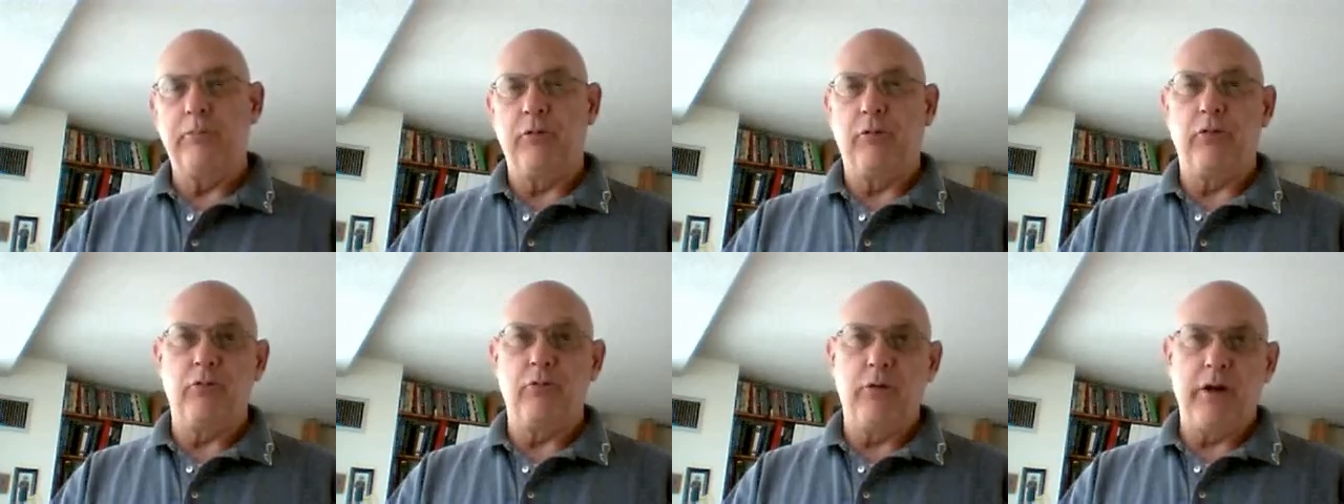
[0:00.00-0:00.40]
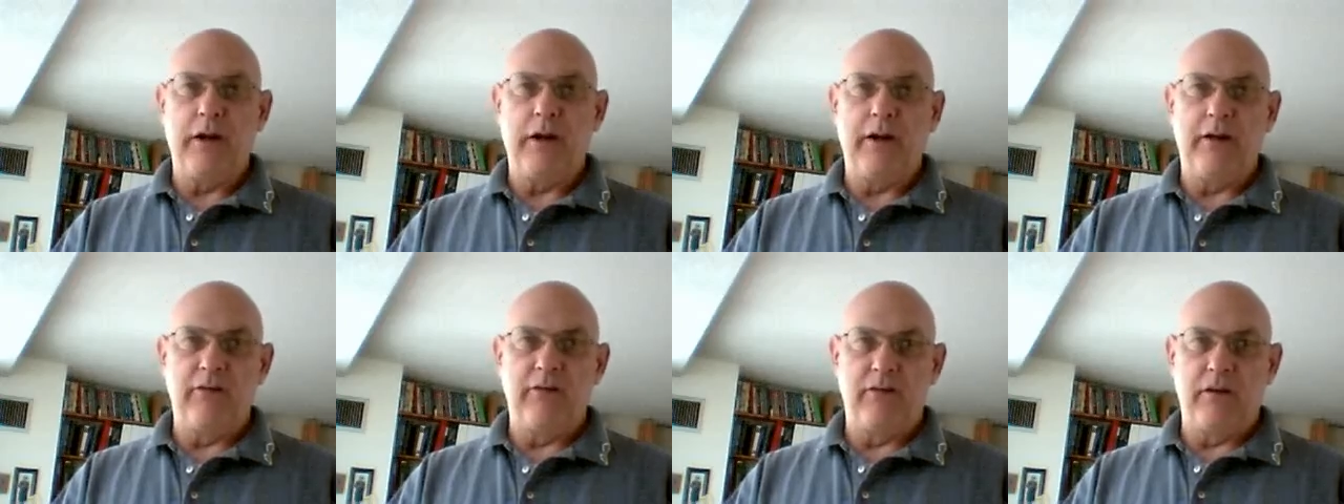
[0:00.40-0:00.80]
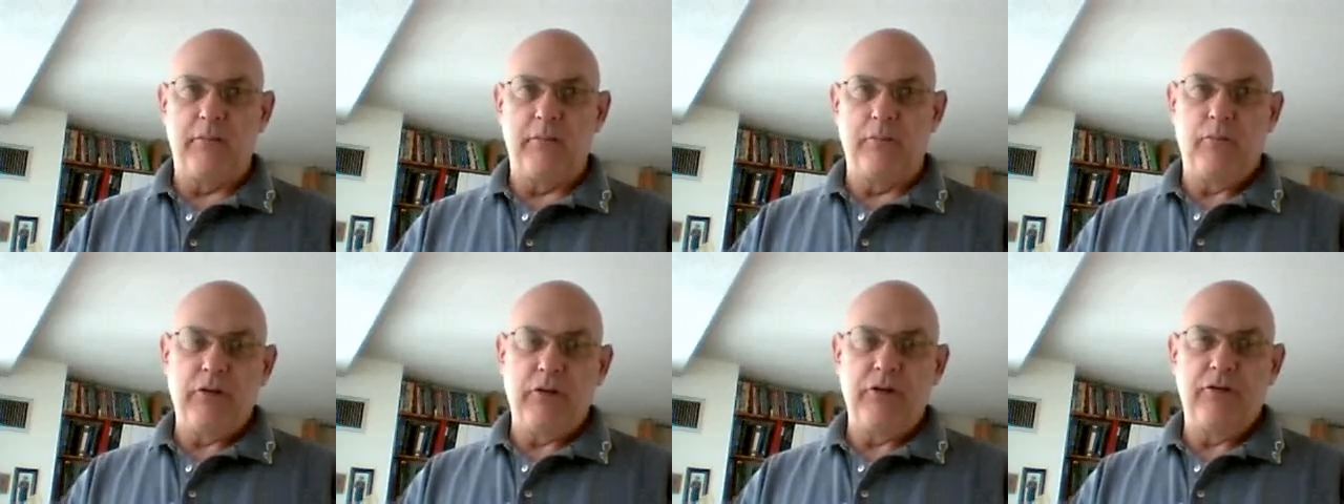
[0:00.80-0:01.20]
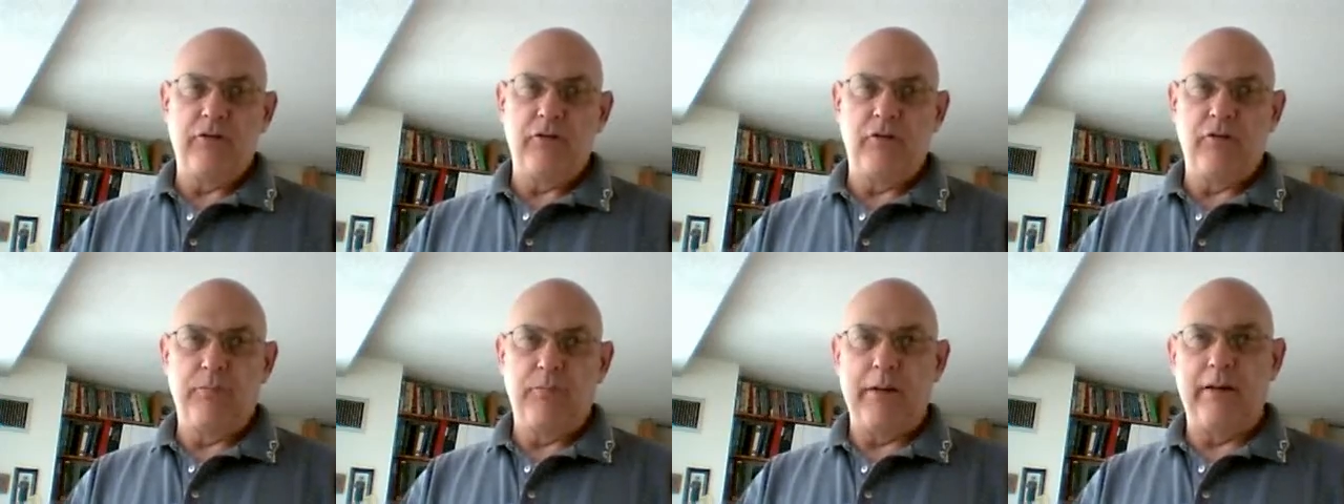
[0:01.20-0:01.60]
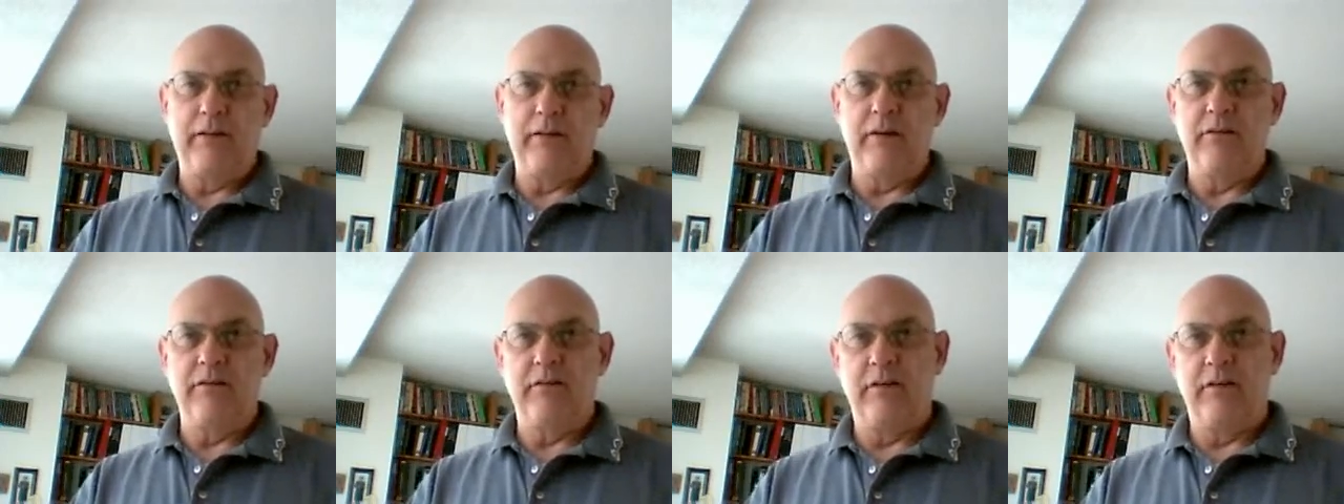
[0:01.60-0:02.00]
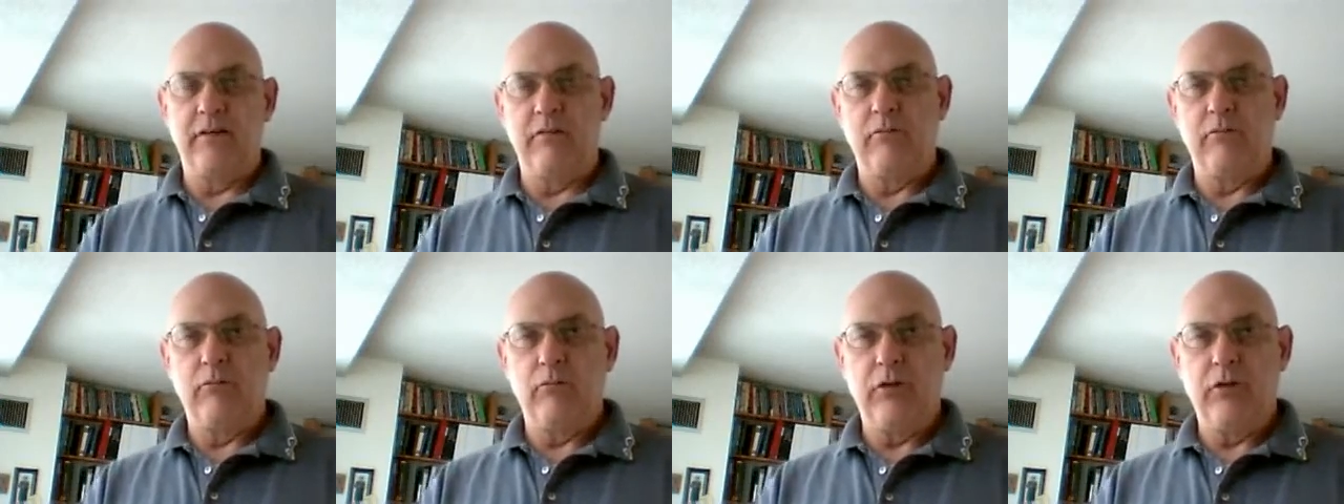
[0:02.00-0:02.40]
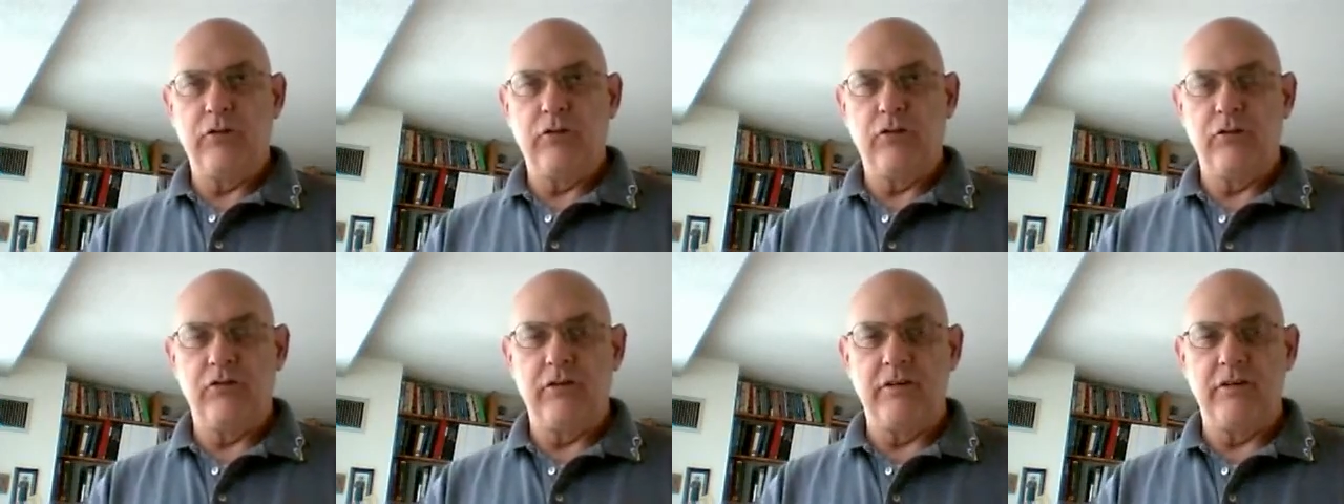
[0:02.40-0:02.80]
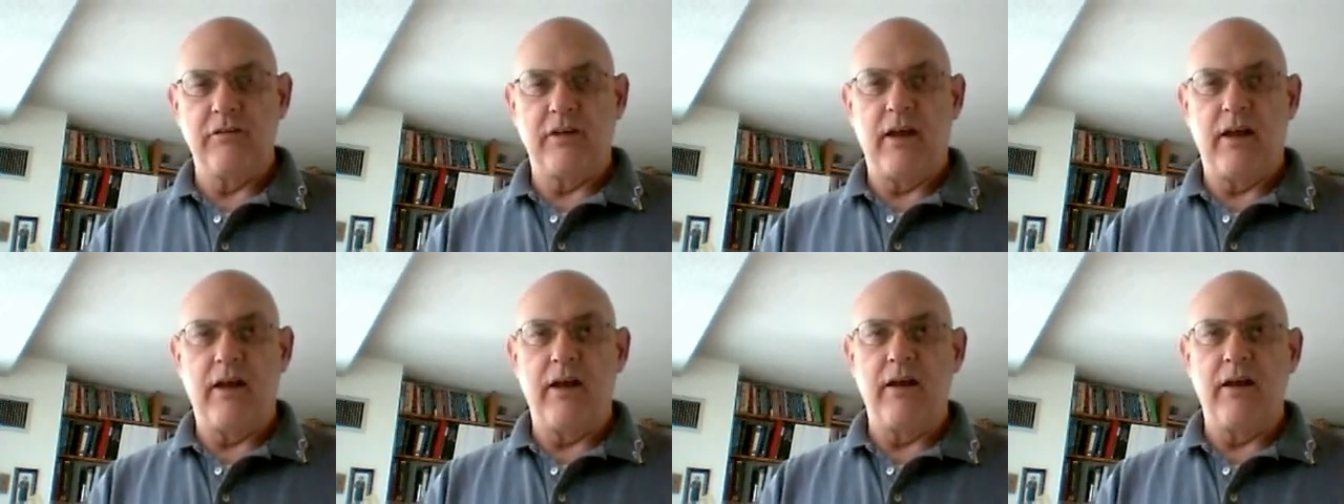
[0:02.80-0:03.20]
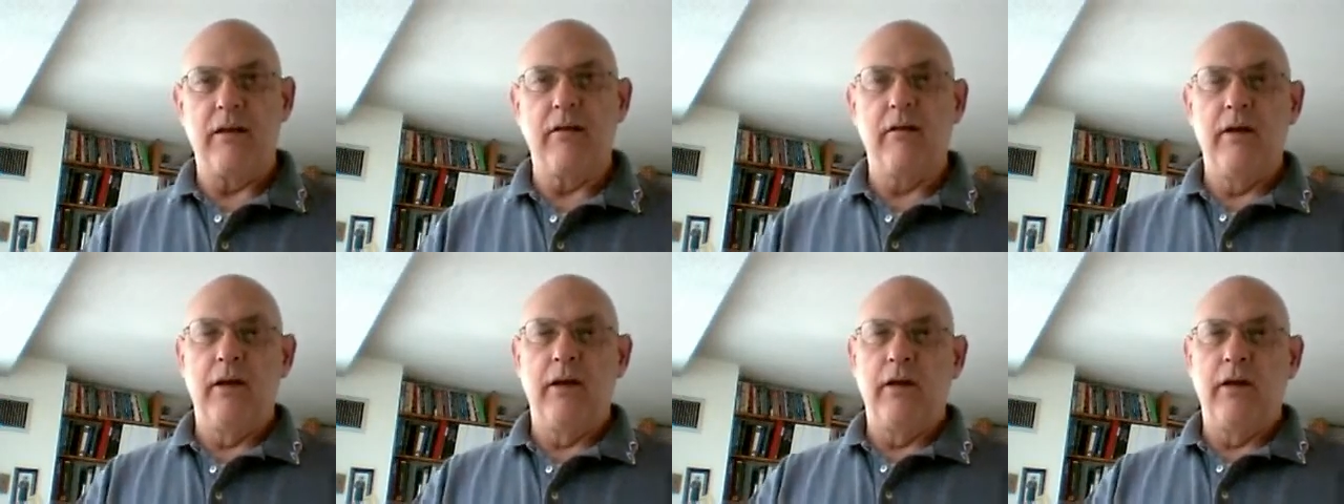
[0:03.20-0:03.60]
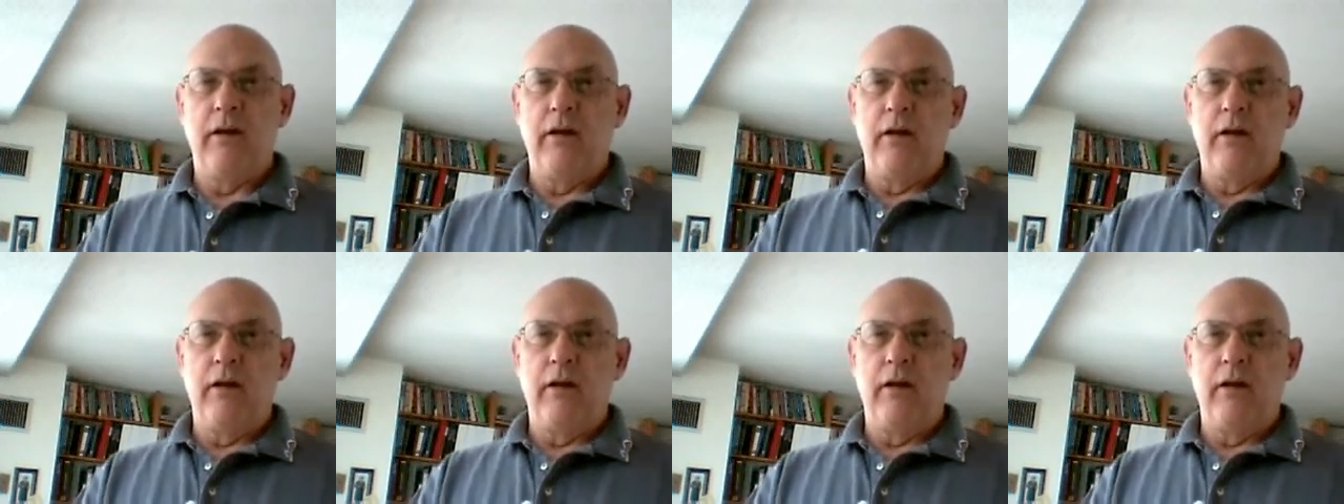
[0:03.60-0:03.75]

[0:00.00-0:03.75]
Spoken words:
Chapter 3 is the research methods and research design,